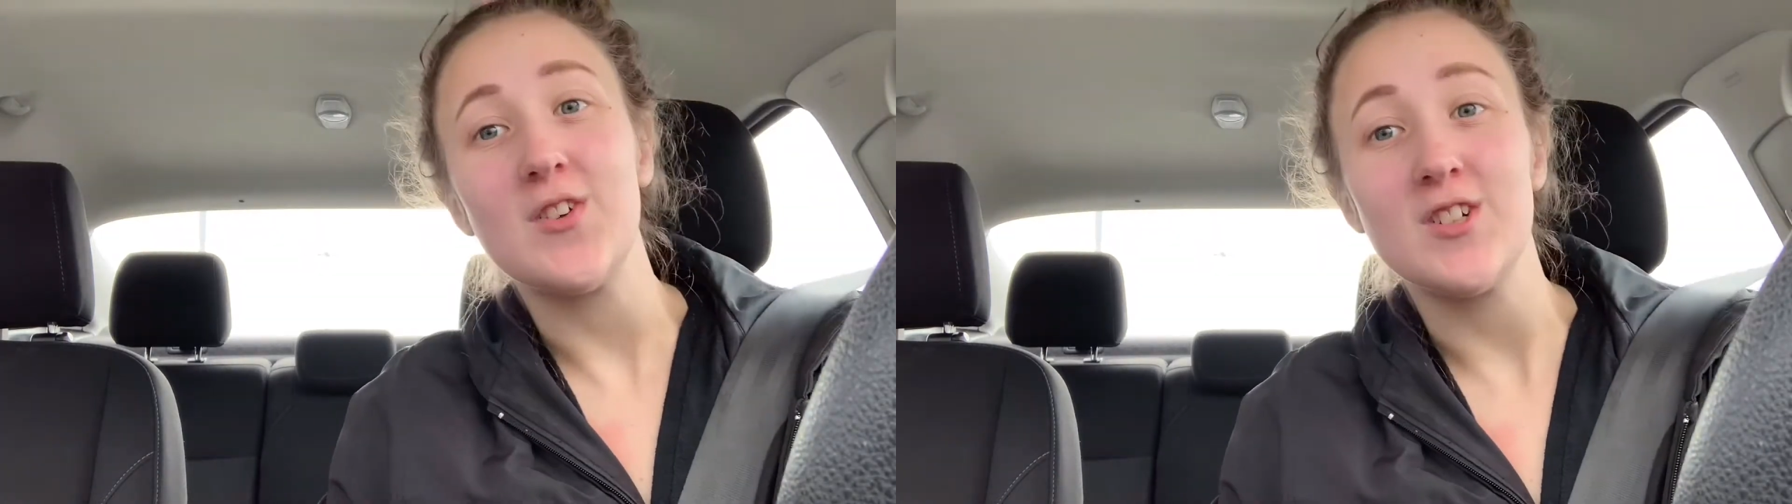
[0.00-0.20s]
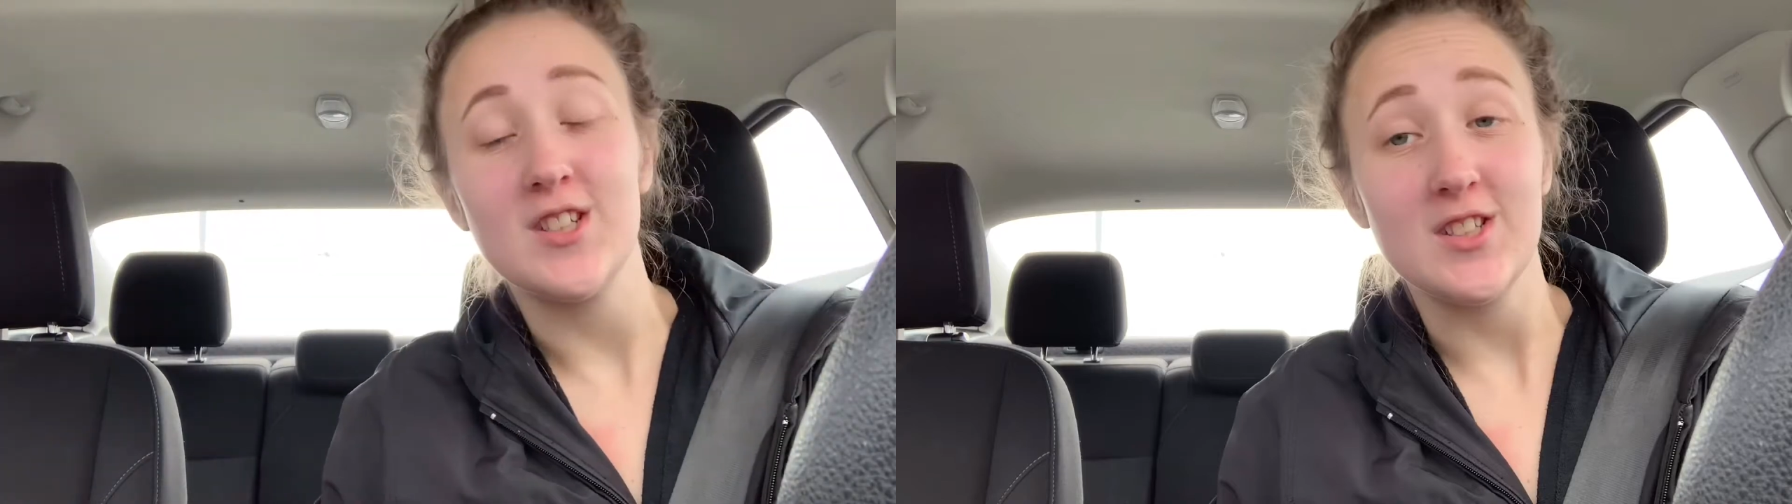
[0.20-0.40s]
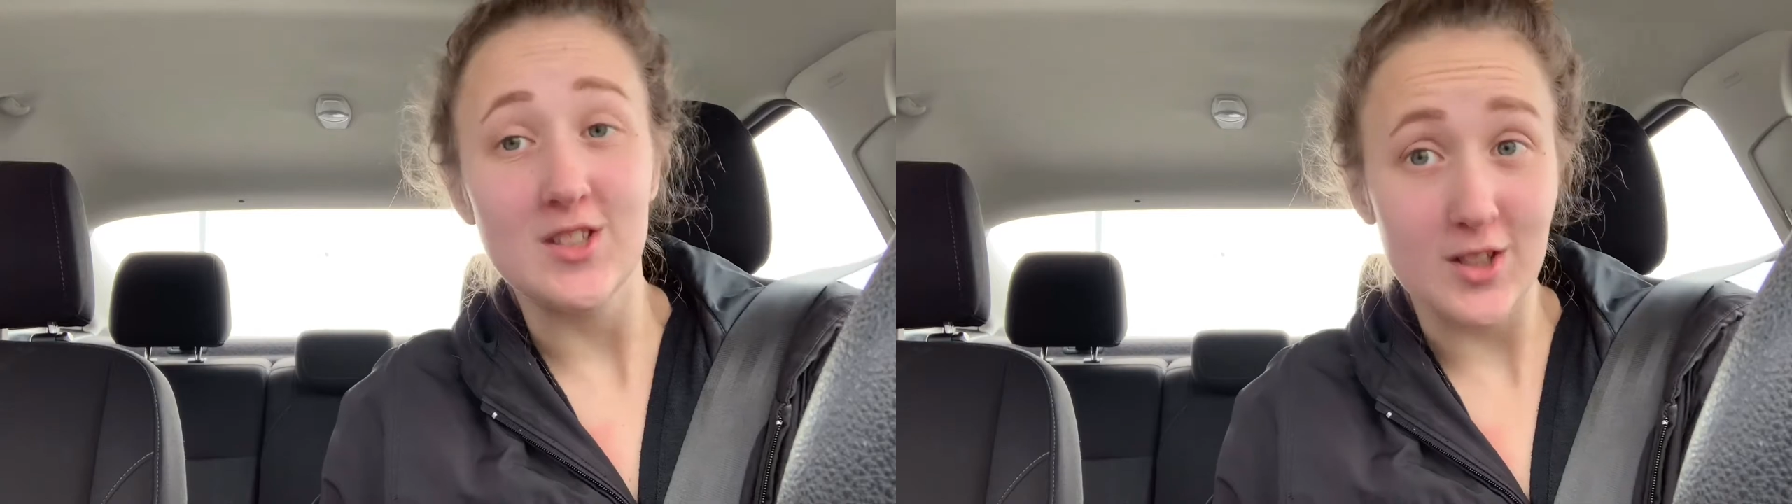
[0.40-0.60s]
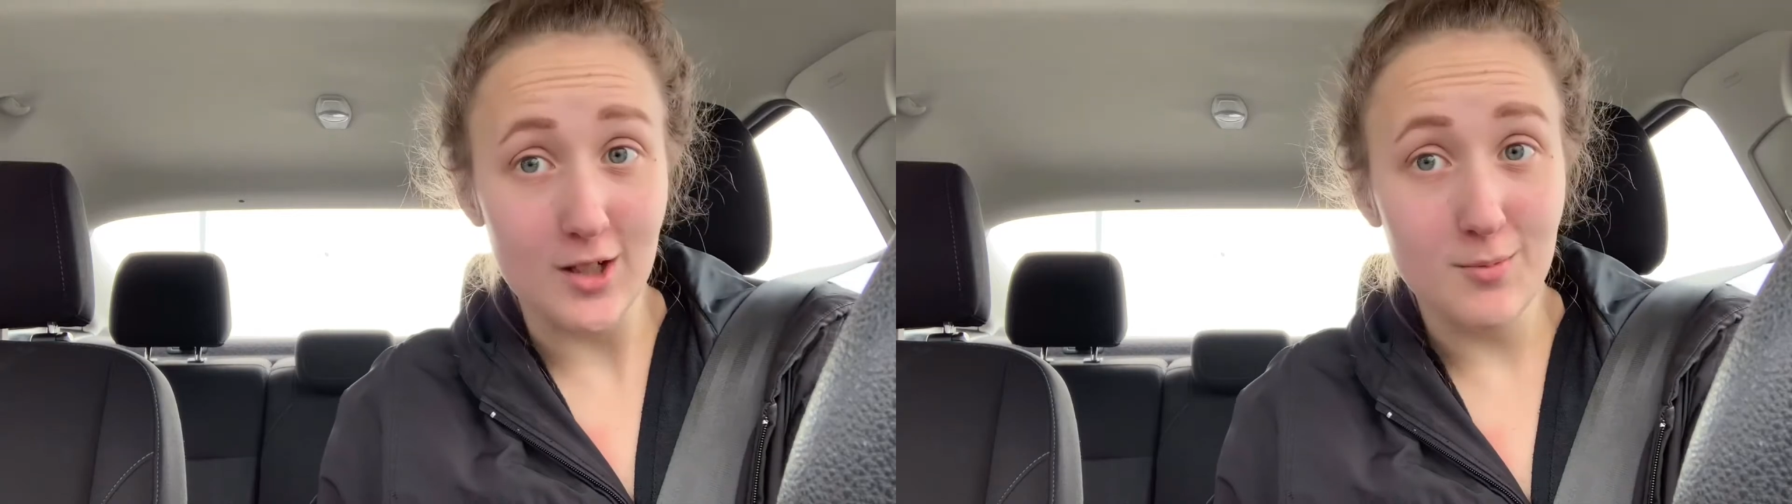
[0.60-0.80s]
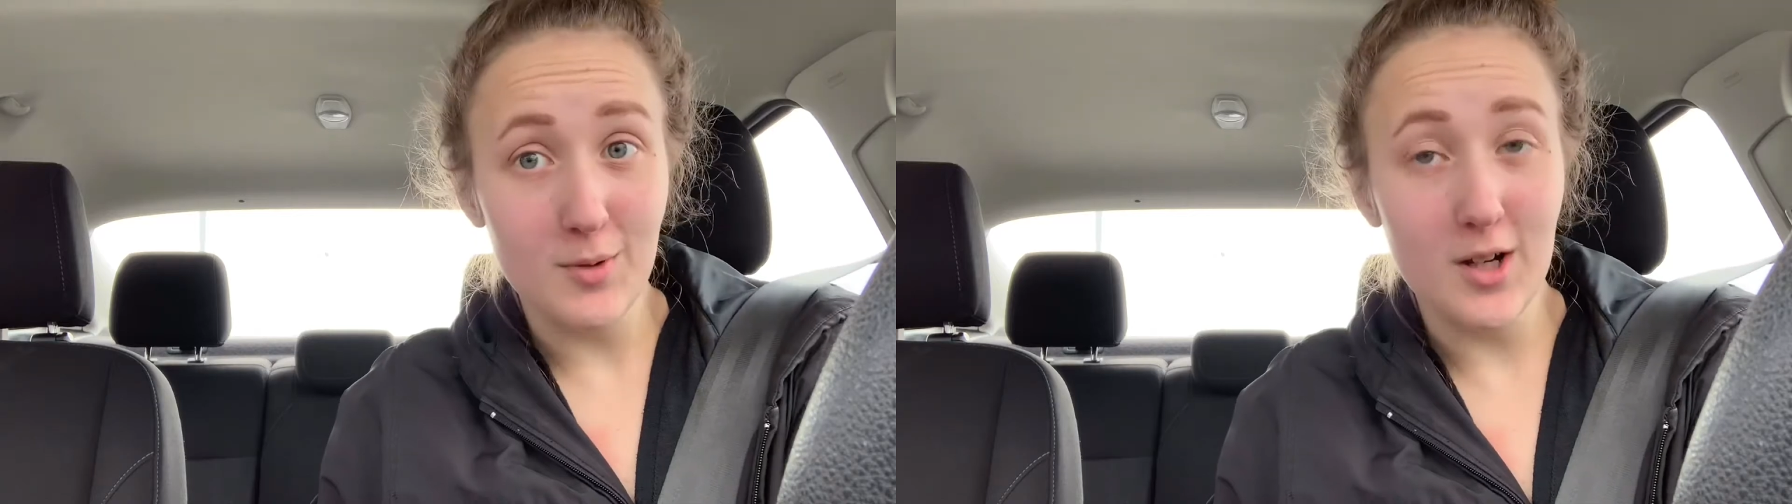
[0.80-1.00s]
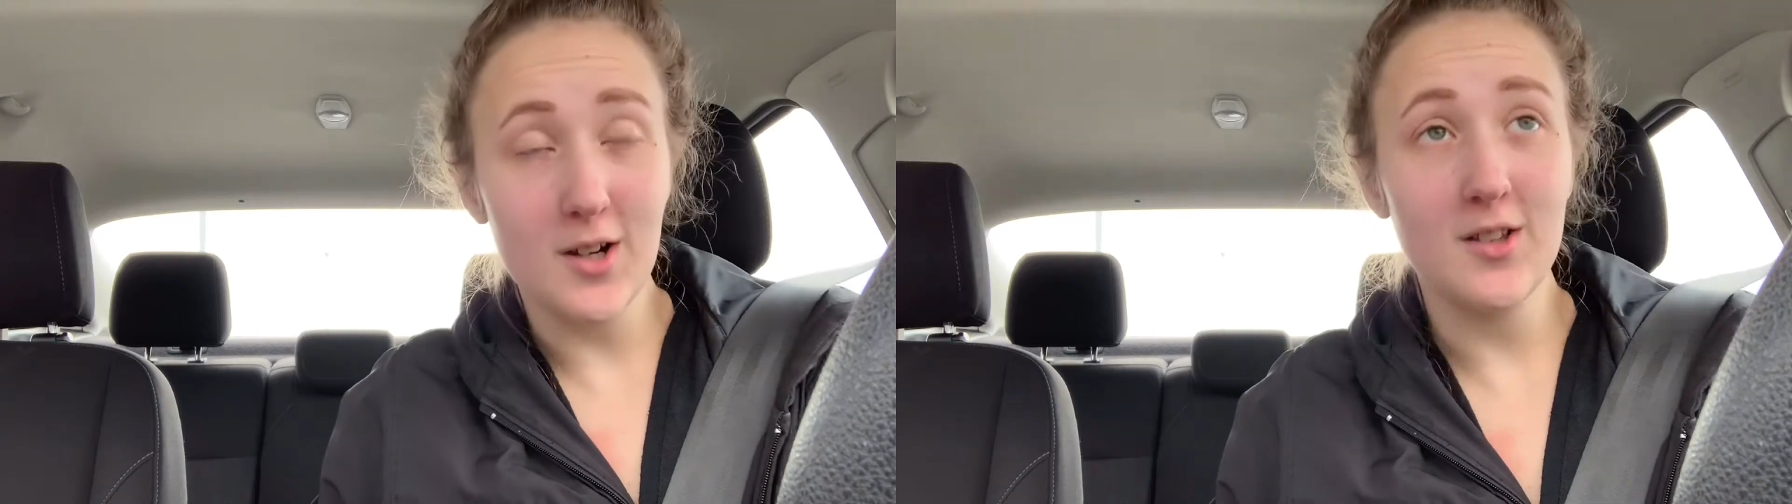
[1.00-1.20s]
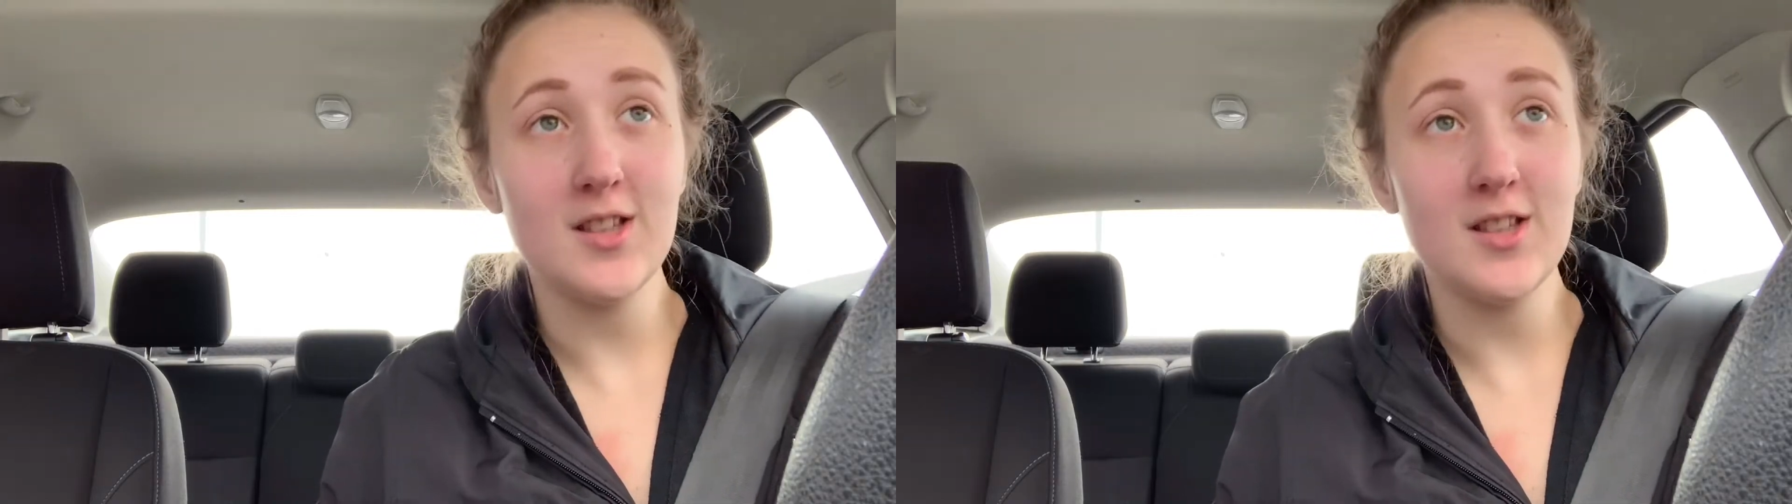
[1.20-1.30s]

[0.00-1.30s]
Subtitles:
versus Goodwill.